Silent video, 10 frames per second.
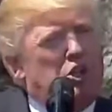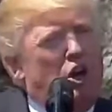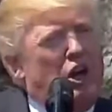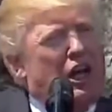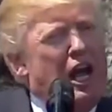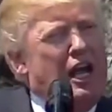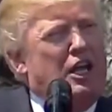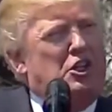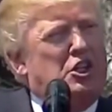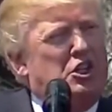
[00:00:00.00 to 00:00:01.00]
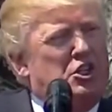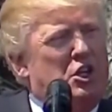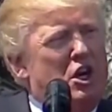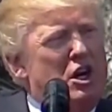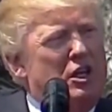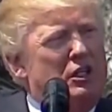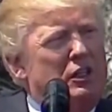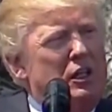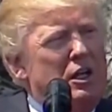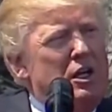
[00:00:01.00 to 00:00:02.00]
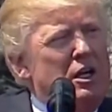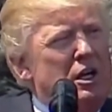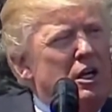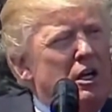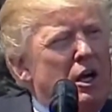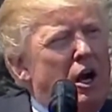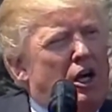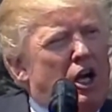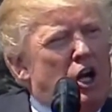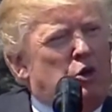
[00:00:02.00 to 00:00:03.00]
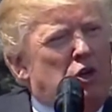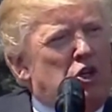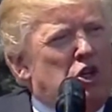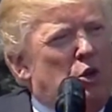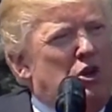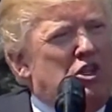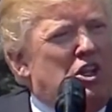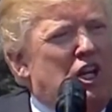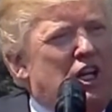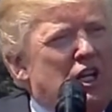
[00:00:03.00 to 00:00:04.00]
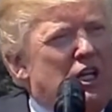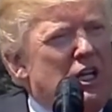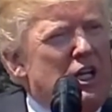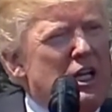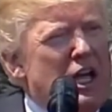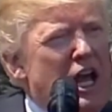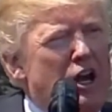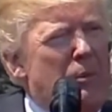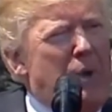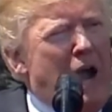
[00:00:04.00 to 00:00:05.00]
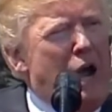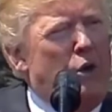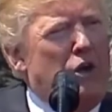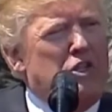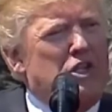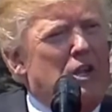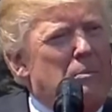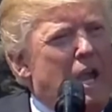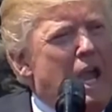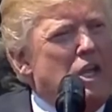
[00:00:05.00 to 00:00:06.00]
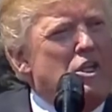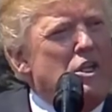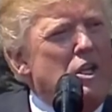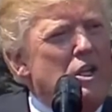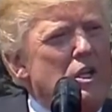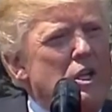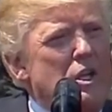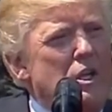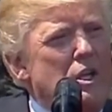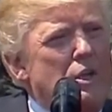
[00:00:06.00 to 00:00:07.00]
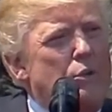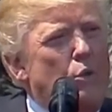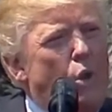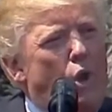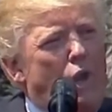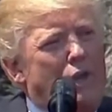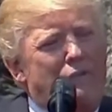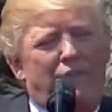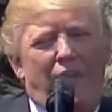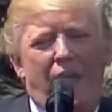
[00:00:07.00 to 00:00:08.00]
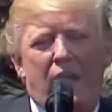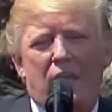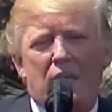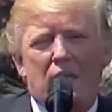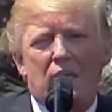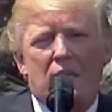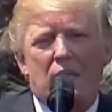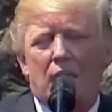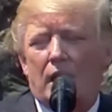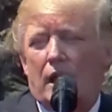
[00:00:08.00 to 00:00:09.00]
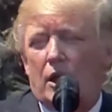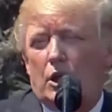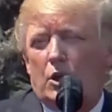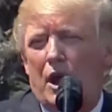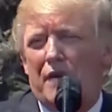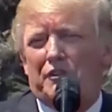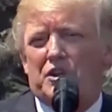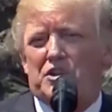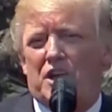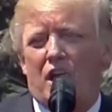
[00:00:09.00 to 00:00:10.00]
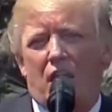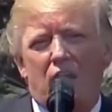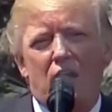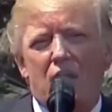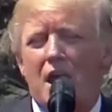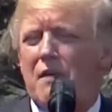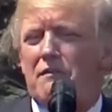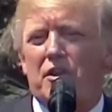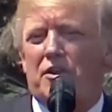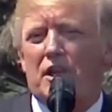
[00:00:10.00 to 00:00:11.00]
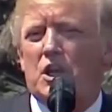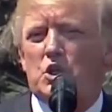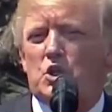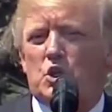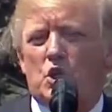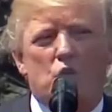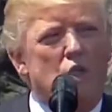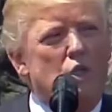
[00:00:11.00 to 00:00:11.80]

our alliance is strong, our countries are resilient, and our power is unmatched. Through all of that, you have to say everything is true.